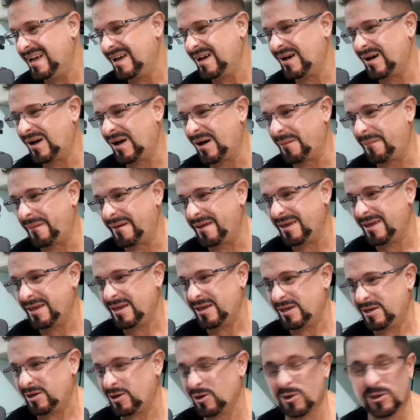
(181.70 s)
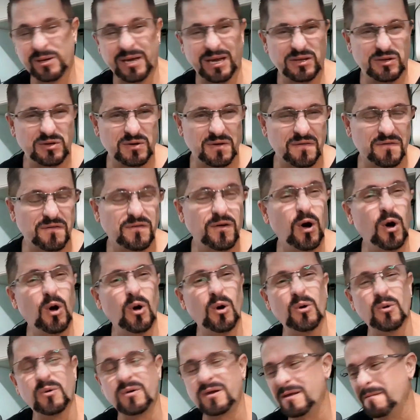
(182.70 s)
You look at your
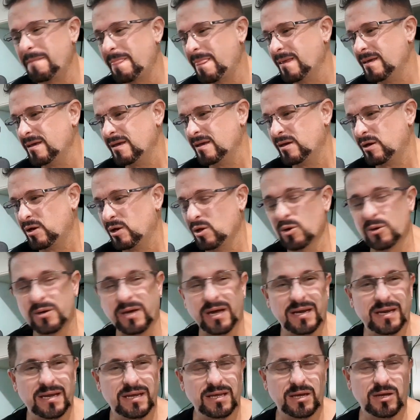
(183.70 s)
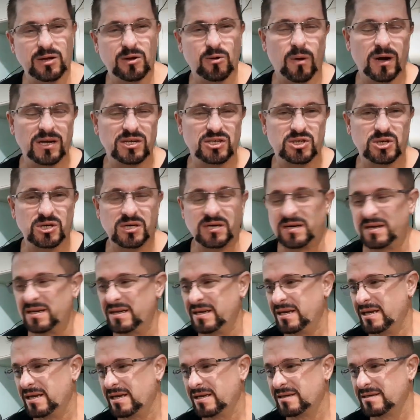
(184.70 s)
phone, you look at, you know, watch your
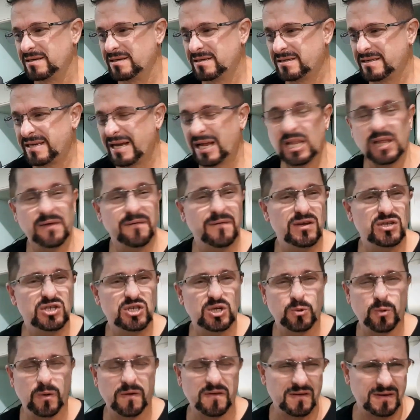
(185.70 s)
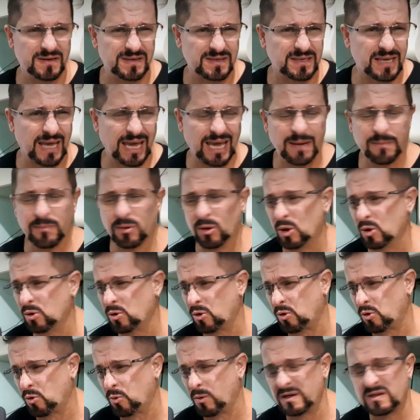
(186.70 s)
television, whether it's cable
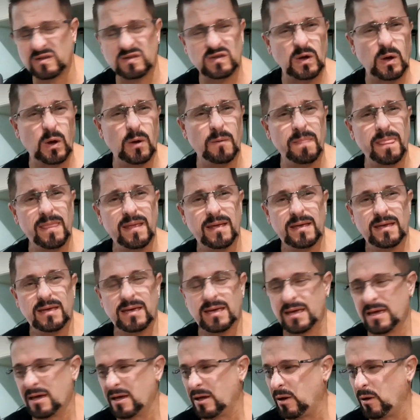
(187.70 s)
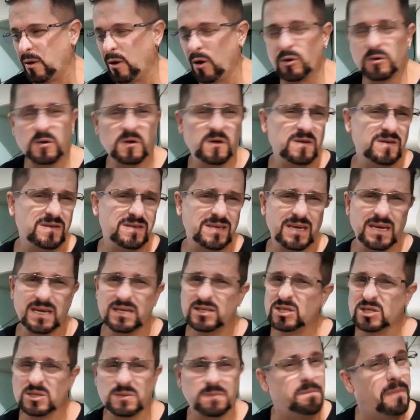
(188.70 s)
or whatso, all you see
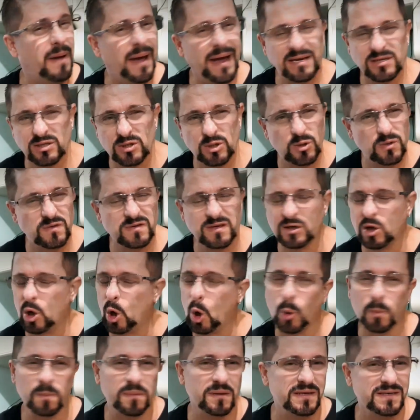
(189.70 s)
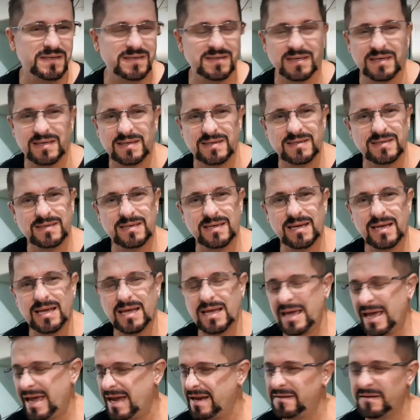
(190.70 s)
is just bad news and hopelessness
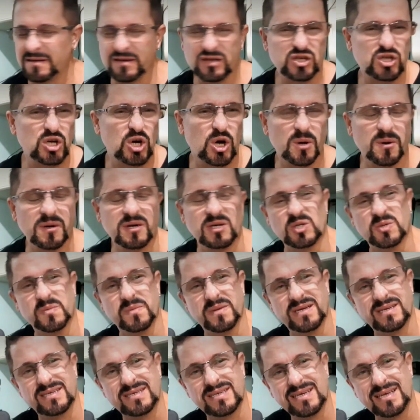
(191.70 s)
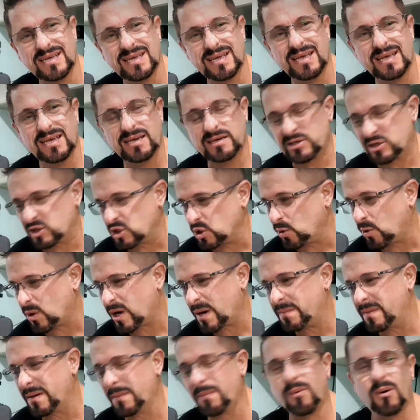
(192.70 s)
and discouragement.
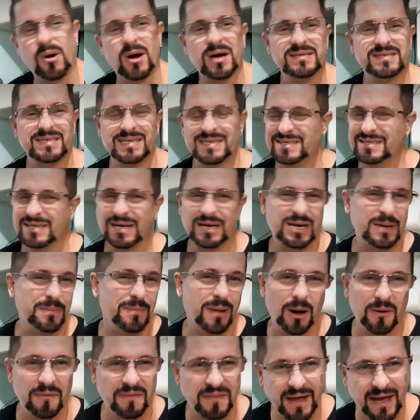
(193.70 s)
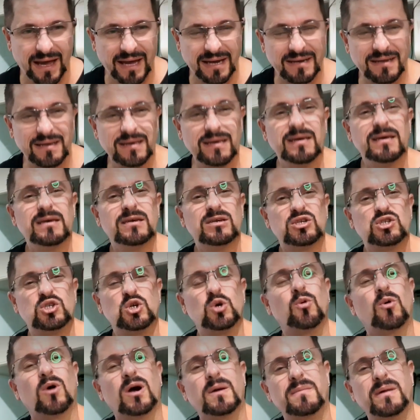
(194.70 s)
Shawarma Boss is not about that.
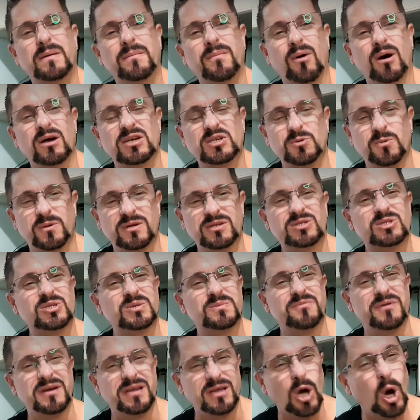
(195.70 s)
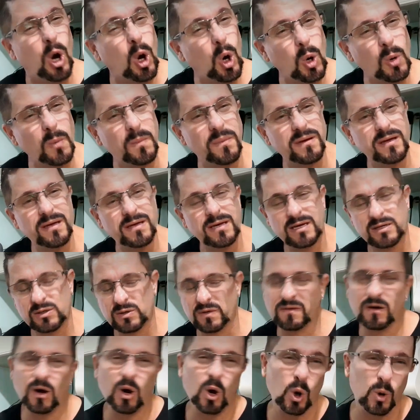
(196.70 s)
Shawarma Boss wants to bring hope
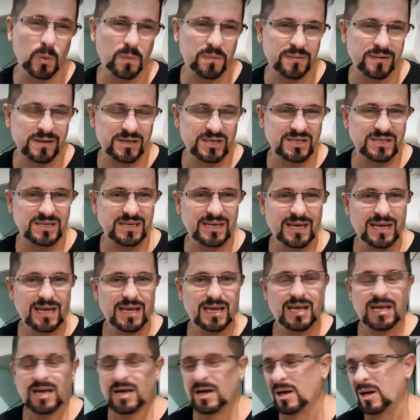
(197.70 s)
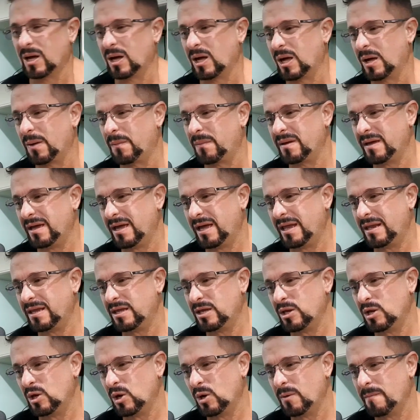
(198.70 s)
to the hopeless,
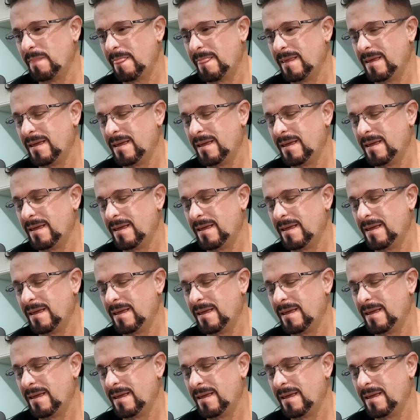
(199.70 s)
and